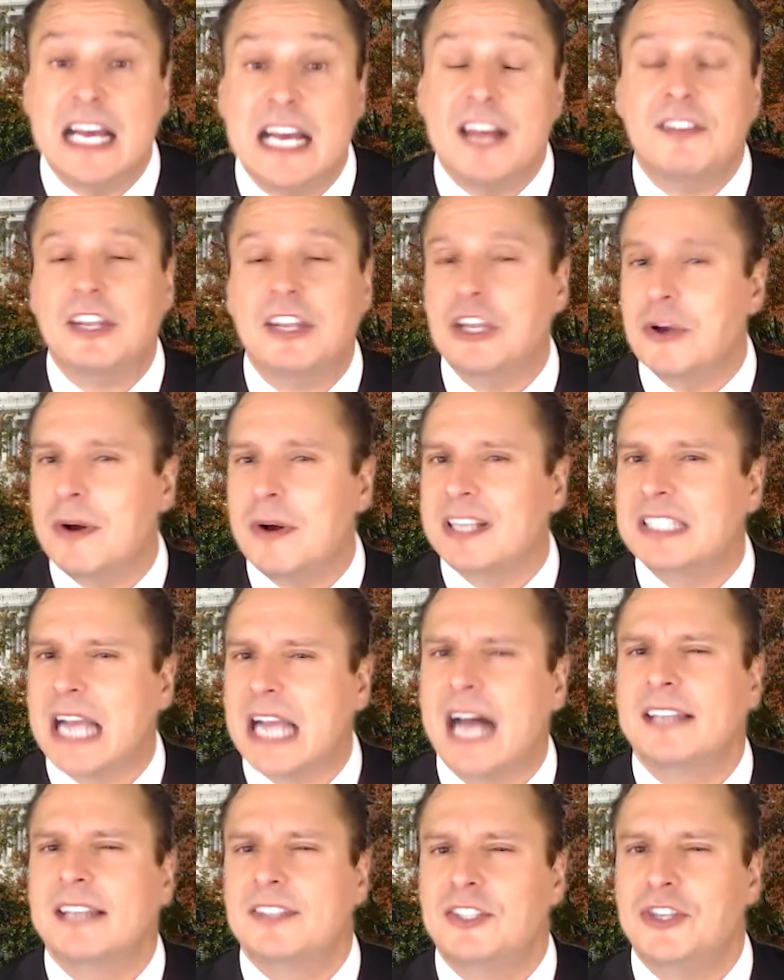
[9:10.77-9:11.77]
The US
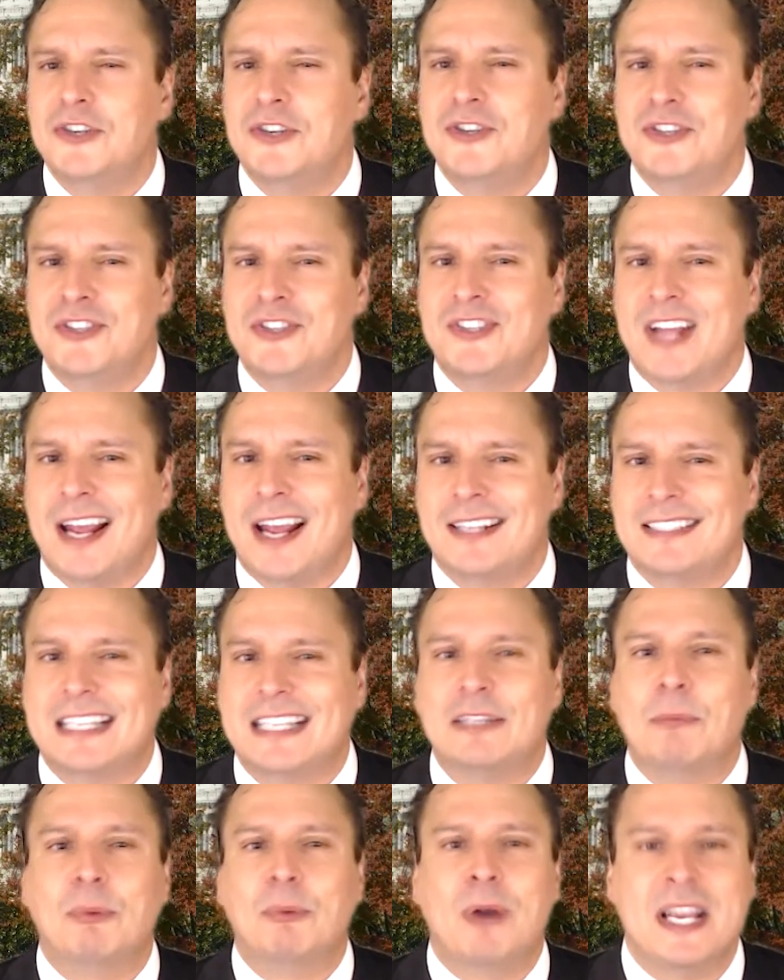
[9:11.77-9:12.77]
Constitution states that
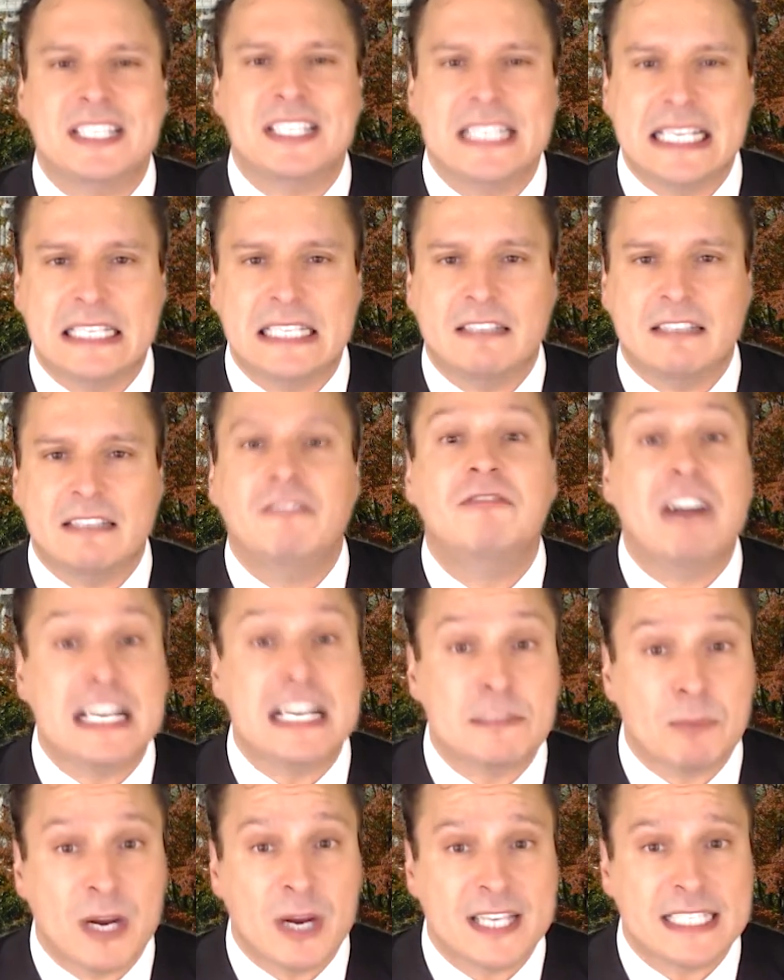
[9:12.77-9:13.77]
the president, vice
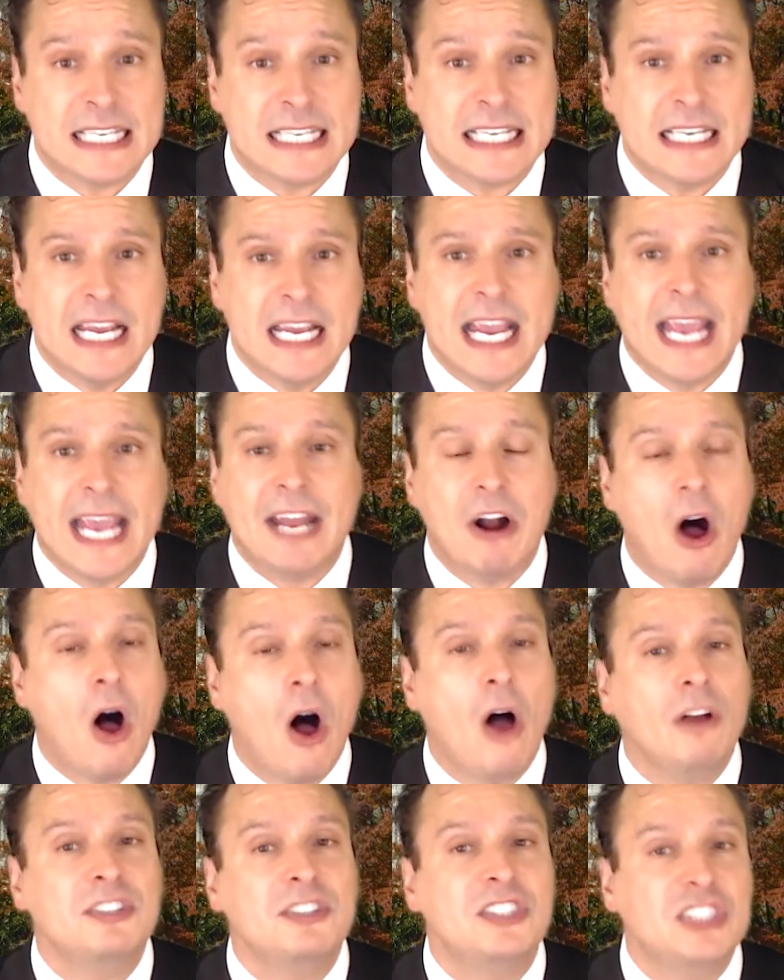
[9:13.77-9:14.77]
president, and
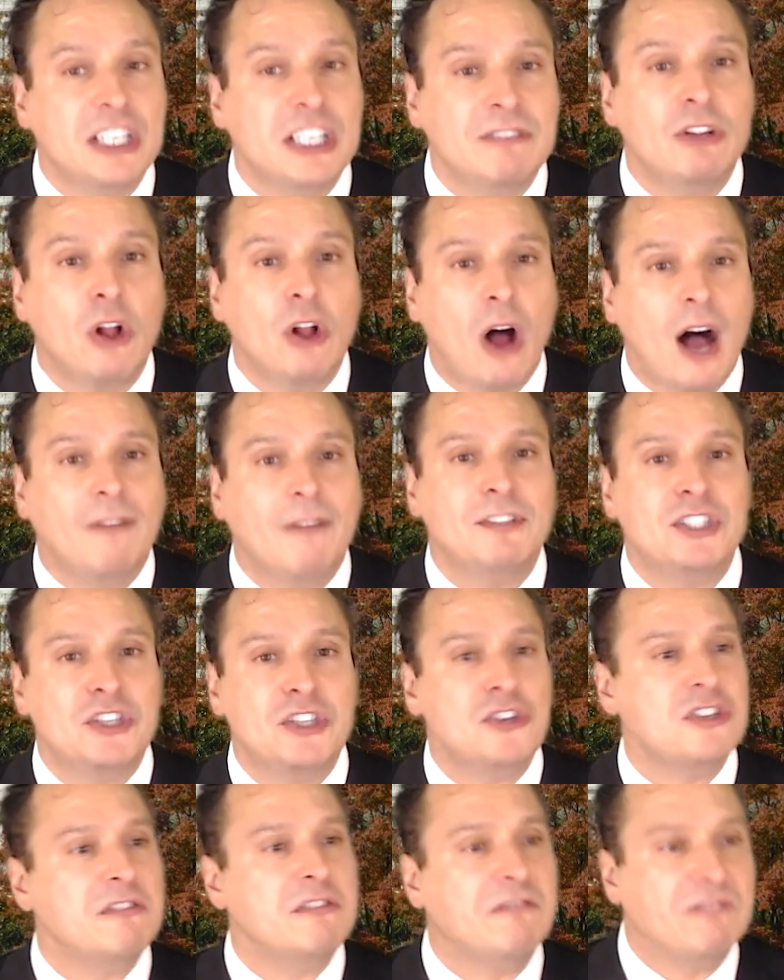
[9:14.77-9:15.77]
all civil
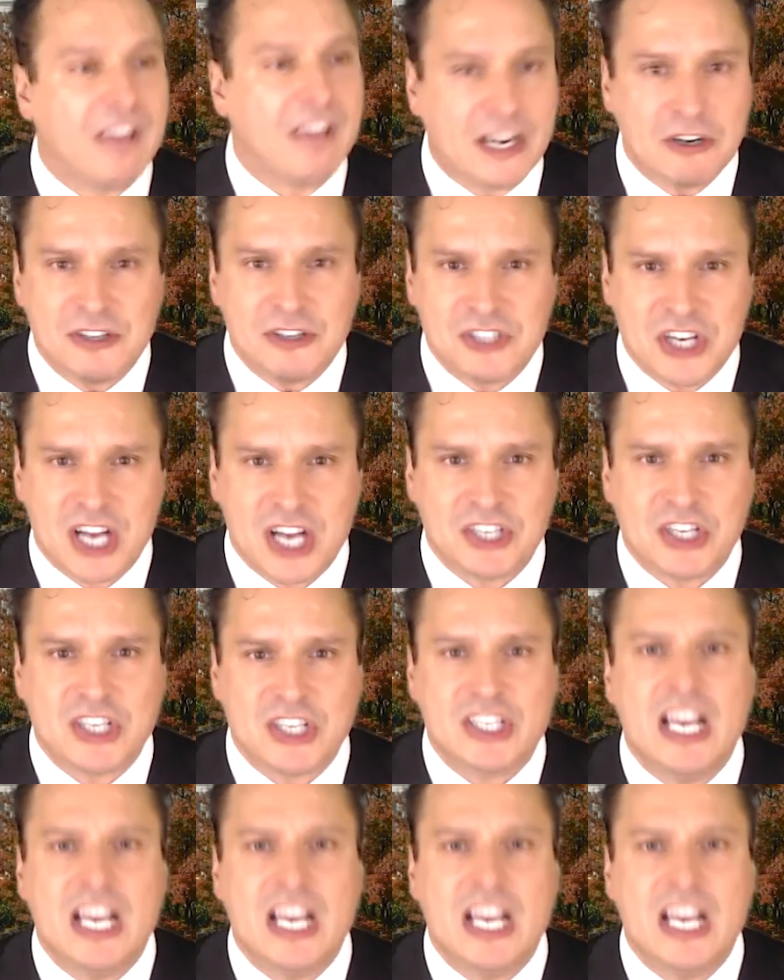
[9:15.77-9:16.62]
officers and federal judges